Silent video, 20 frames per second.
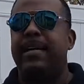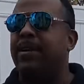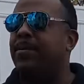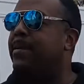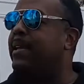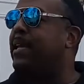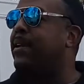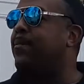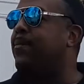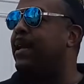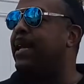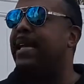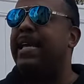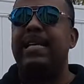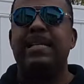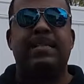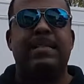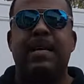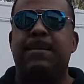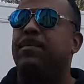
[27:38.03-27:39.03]
Can we
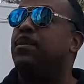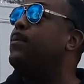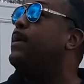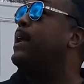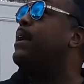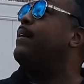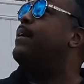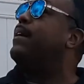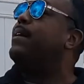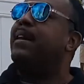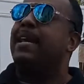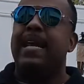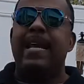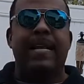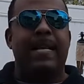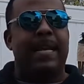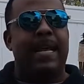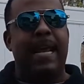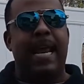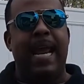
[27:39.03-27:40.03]
get something without getting
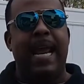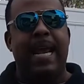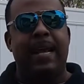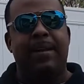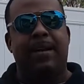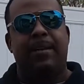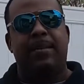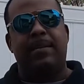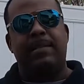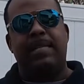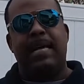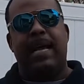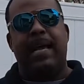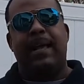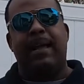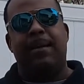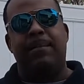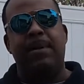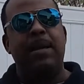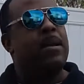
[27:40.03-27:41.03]
hit in the head all the
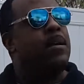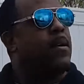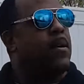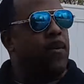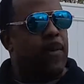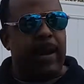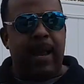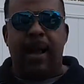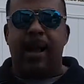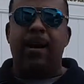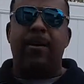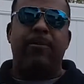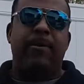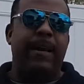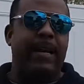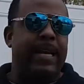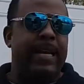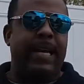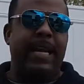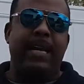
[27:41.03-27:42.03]
time? We
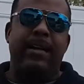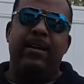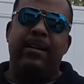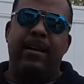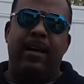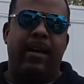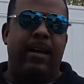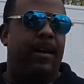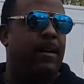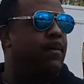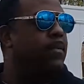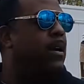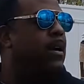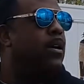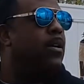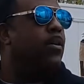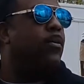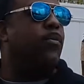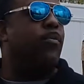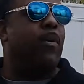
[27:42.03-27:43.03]
already getting
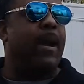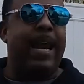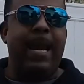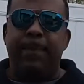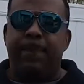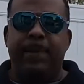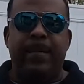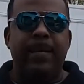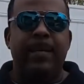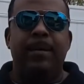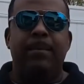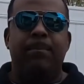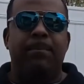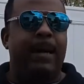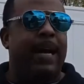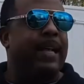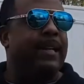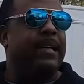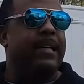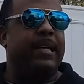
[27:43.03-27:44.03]
raped
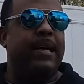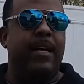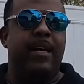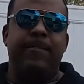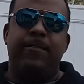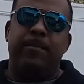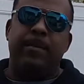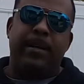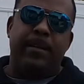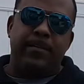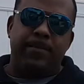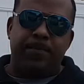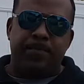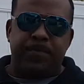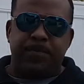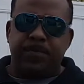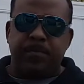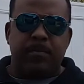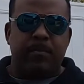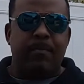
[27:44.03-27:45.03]
by the government,
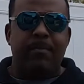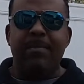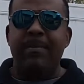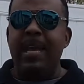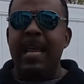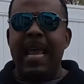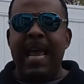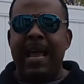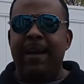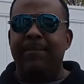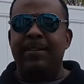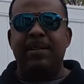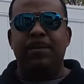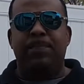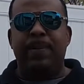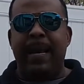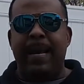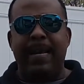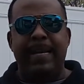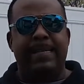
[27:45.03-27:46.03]
having to
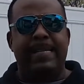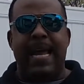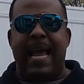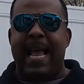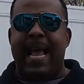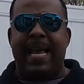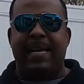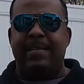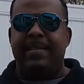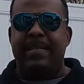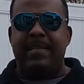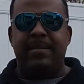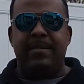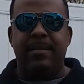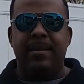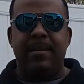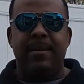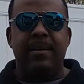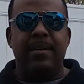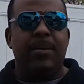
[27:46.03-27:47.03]
pay
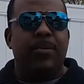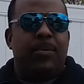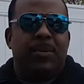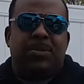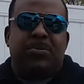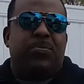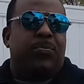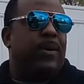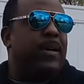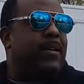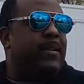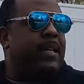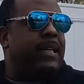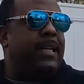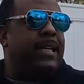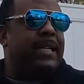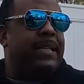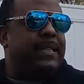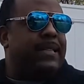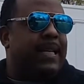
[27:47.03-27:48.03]
taxes, which
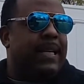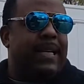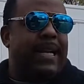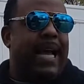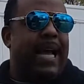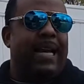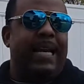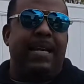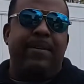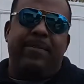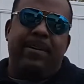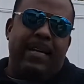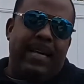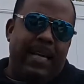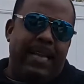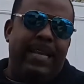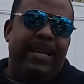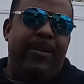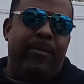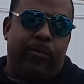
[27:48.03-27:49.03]
really is not even
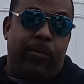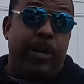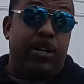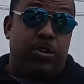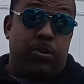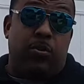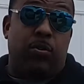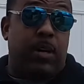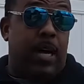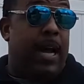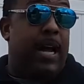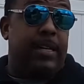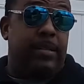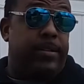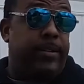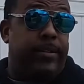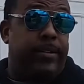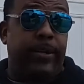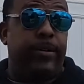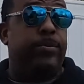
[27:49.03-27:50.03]
in the original
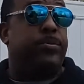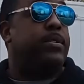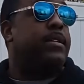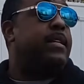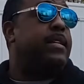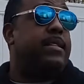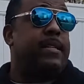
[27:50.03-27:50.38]
Constitution.